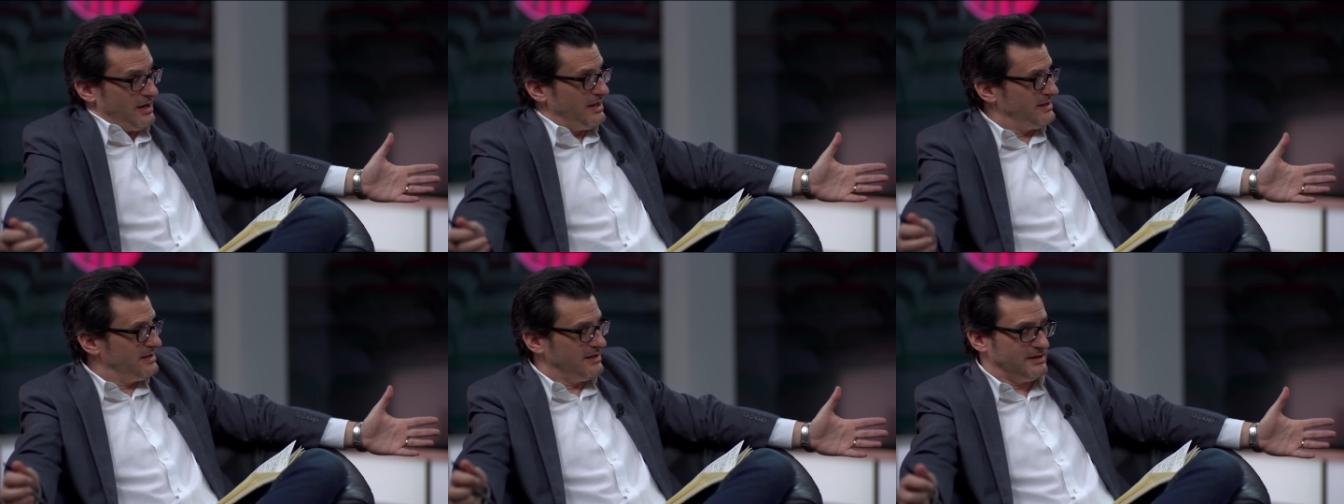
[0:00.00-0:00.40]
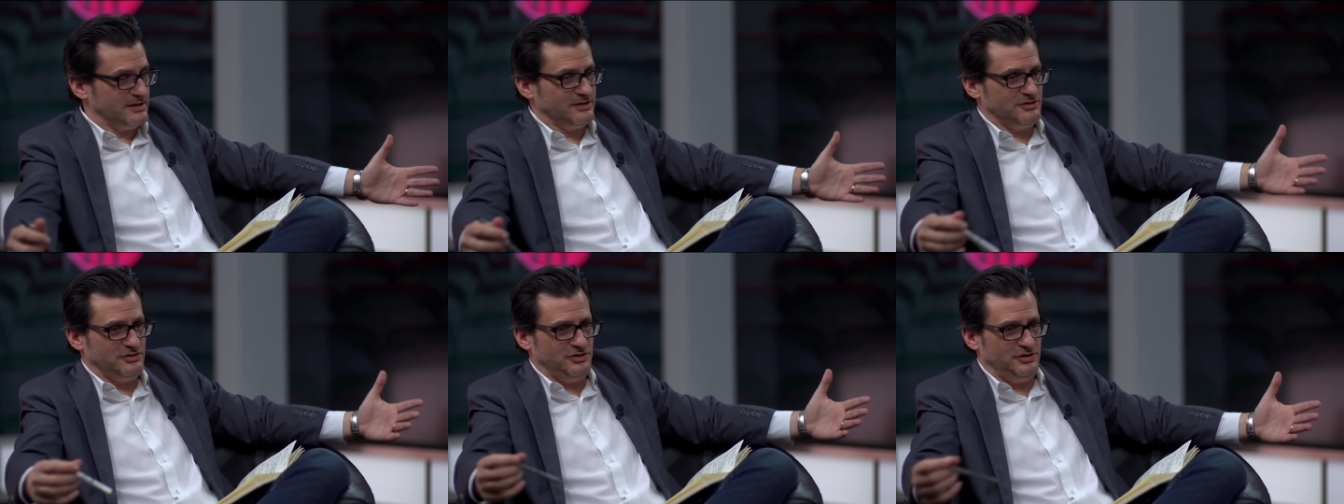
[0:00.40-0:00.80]
look, I think
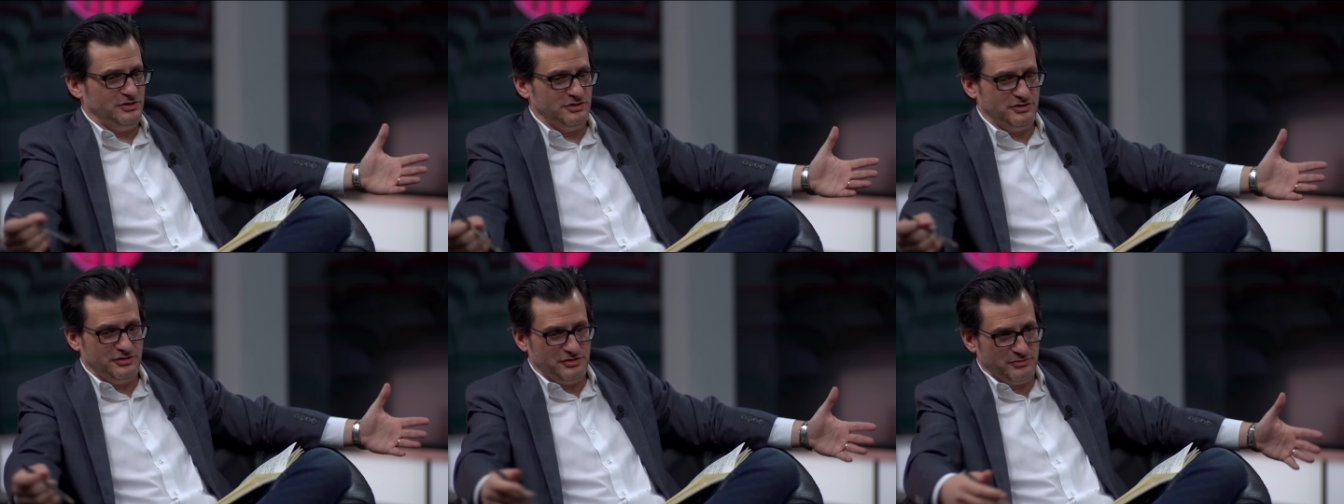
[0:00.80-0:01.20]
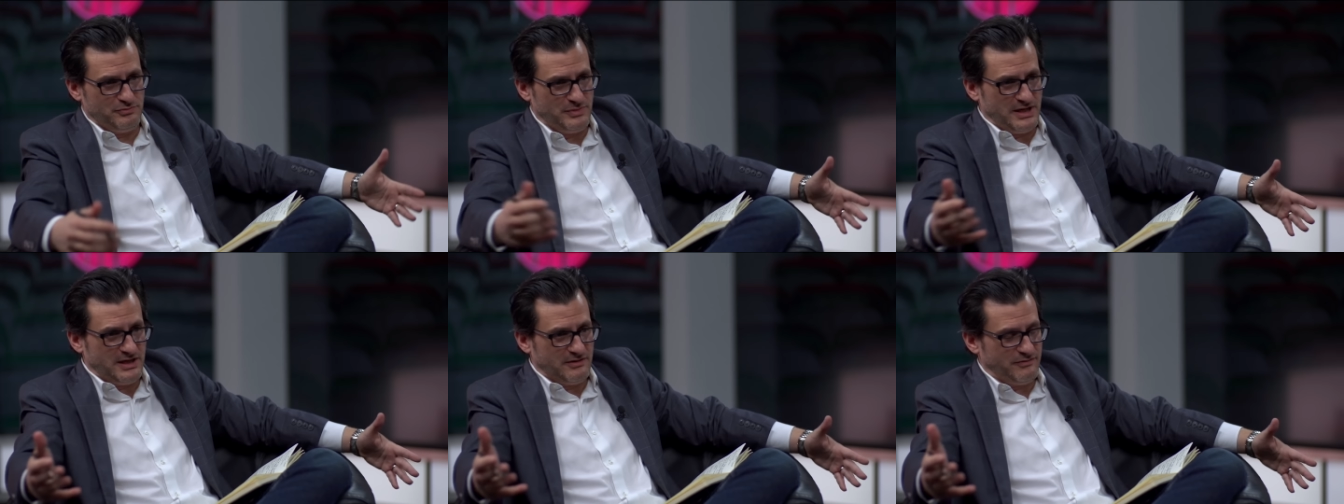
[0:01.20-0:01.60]
that, yeah.
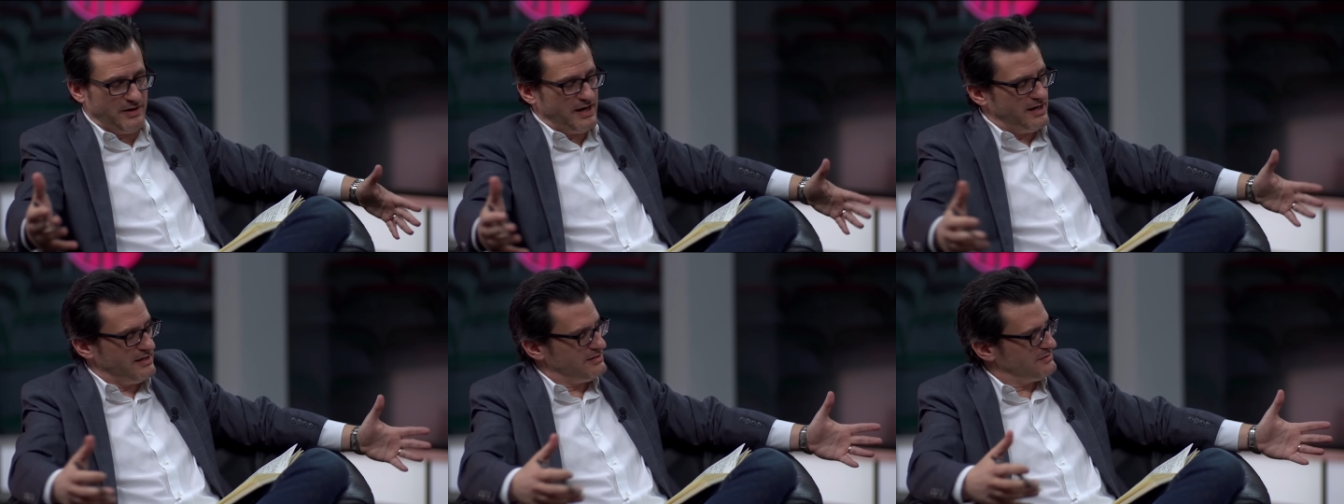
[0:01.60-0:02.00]
meaning Faye,